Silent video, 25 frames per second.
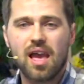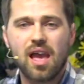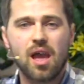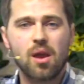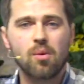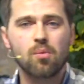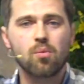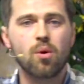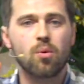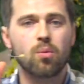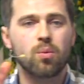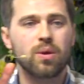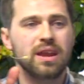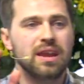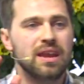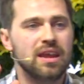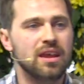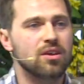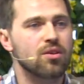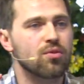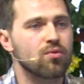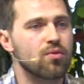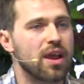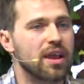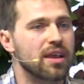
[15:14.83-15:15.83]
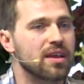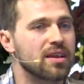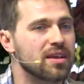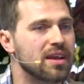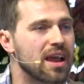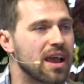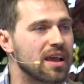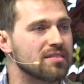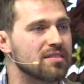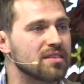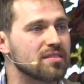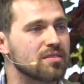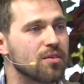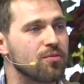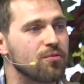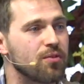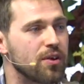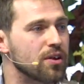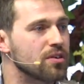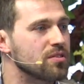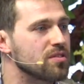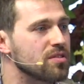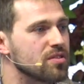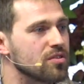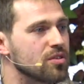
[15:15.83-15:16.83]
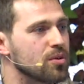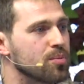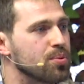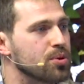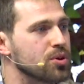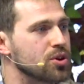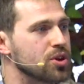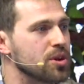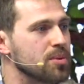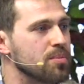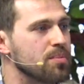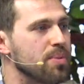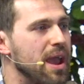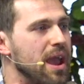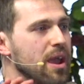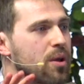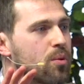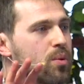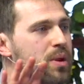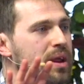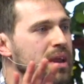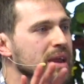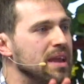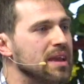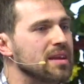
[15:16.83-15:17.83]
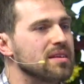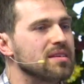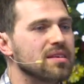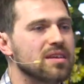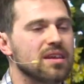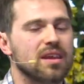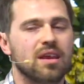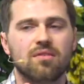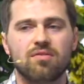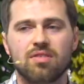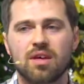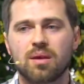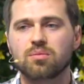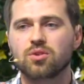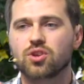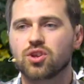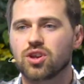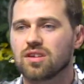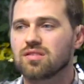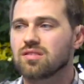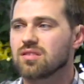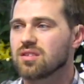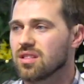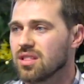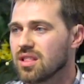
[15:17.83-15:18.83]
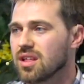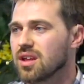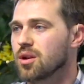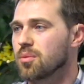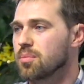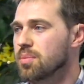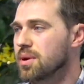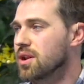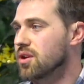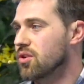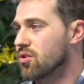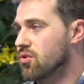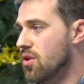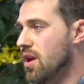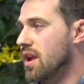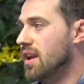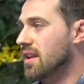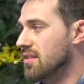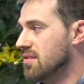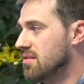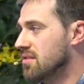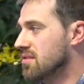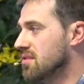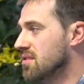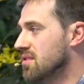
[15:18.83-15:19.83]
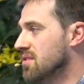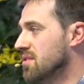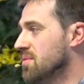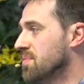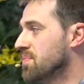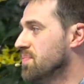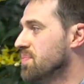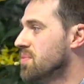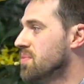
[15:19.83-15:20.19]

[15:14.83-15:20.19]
And what we need to recognize, as the Pharisees are pushing back, we need to give them just a little bit of grace.